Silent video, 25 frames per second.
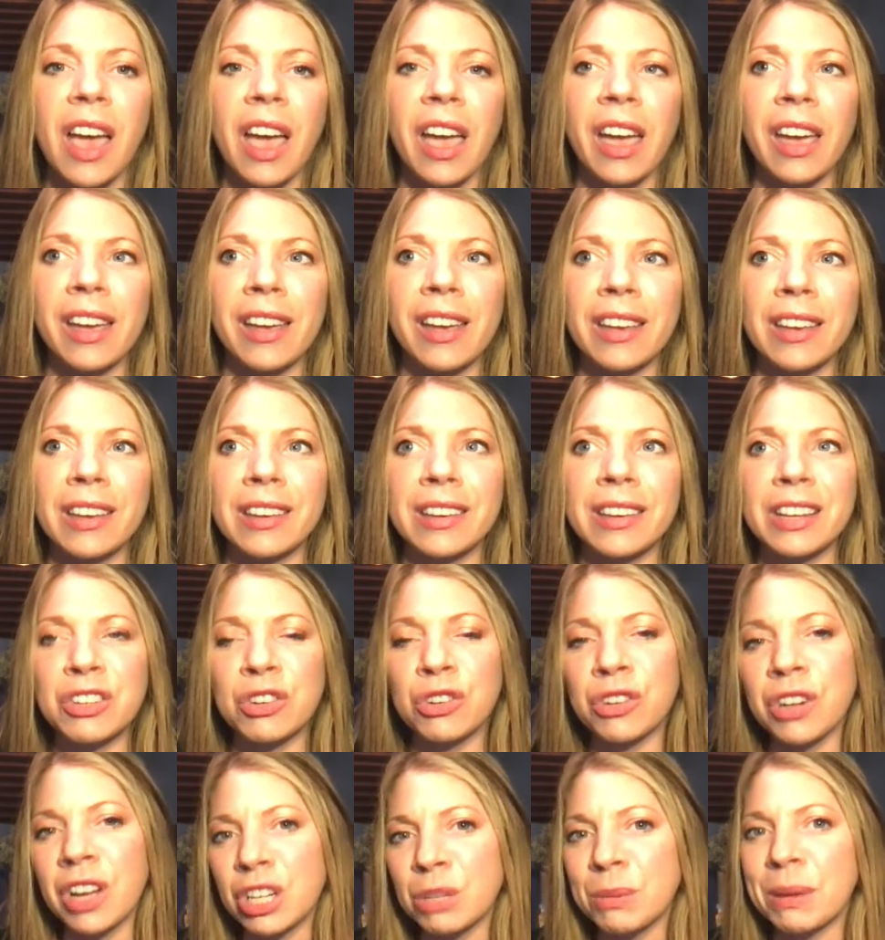And it
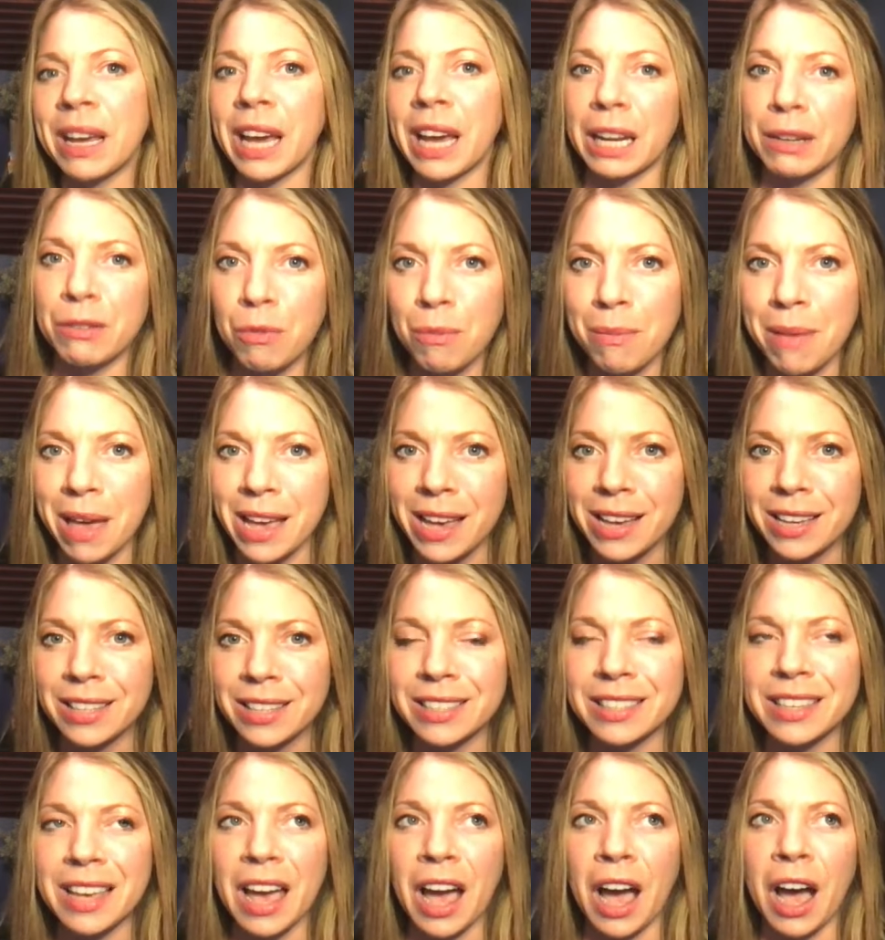turned out to be kind of a
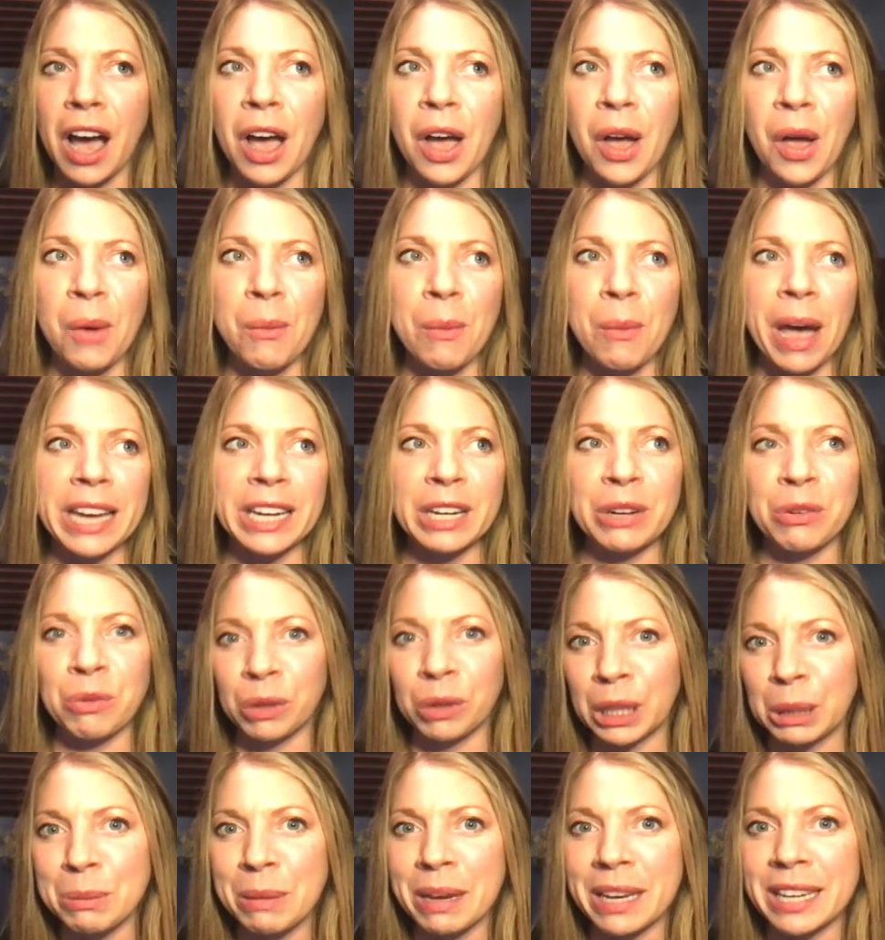mess. I didn't
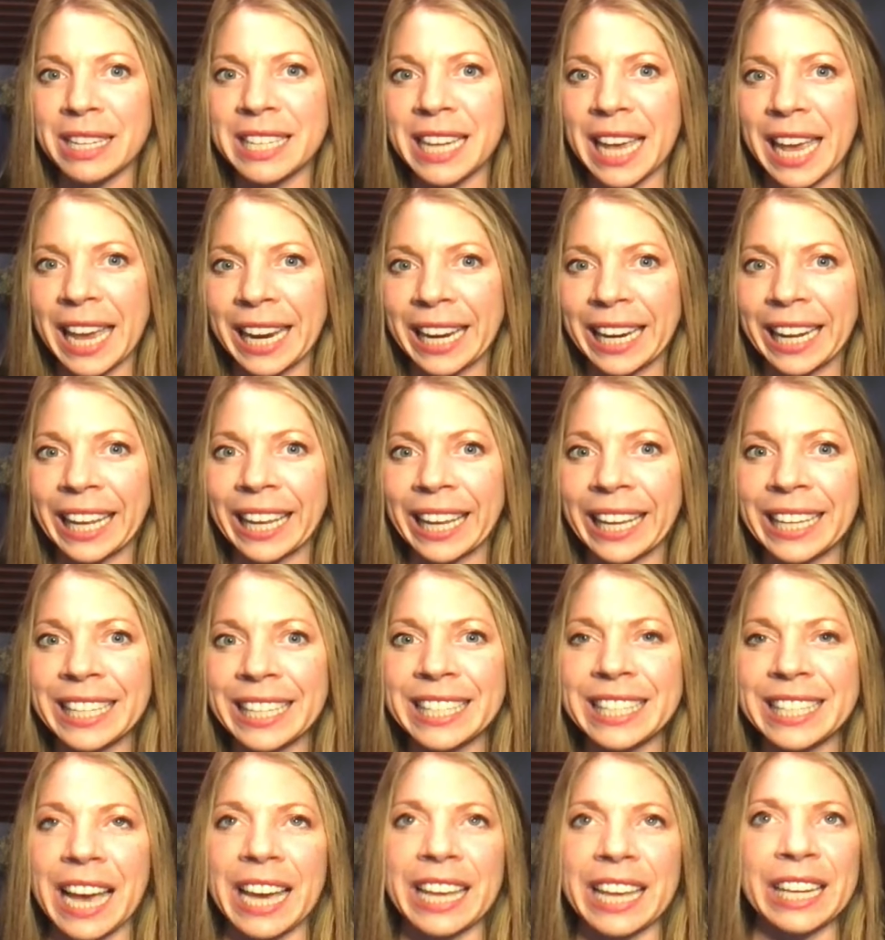really maintain
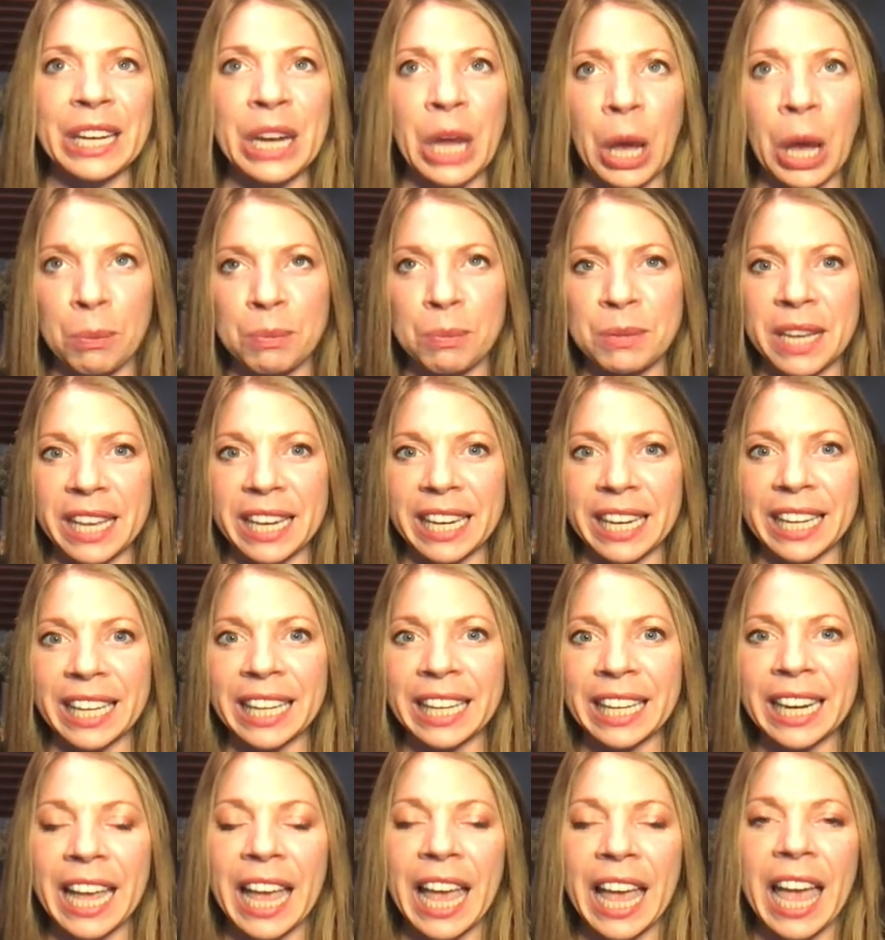it. I didn't update
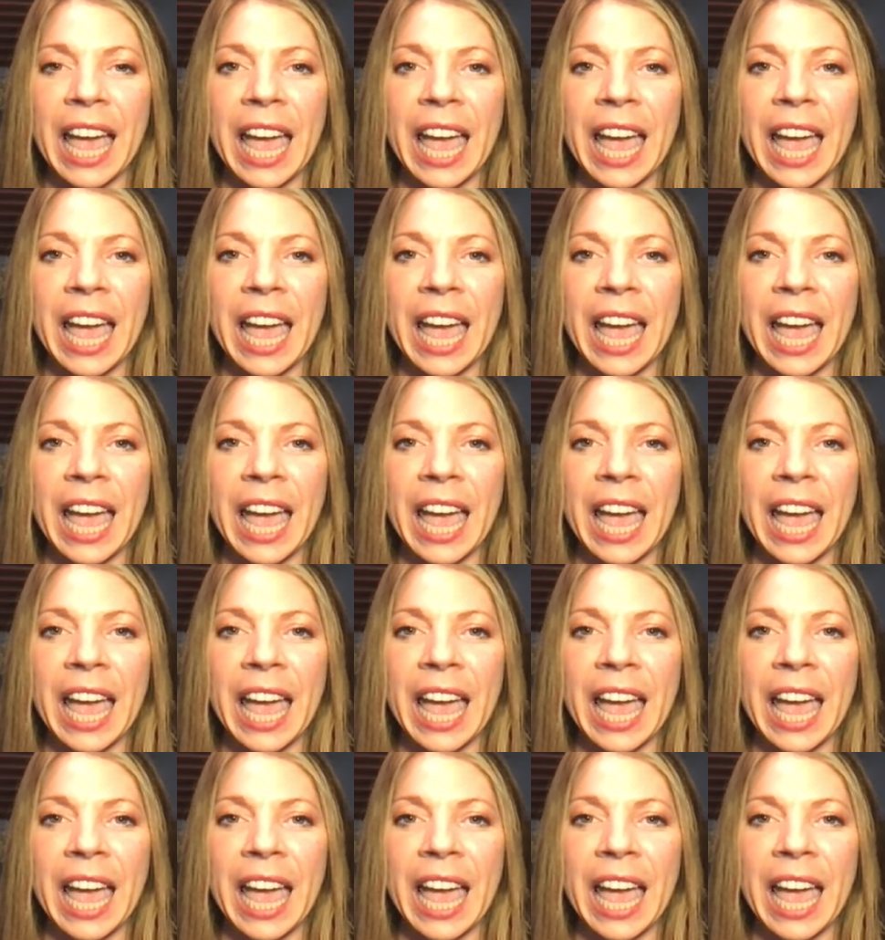it.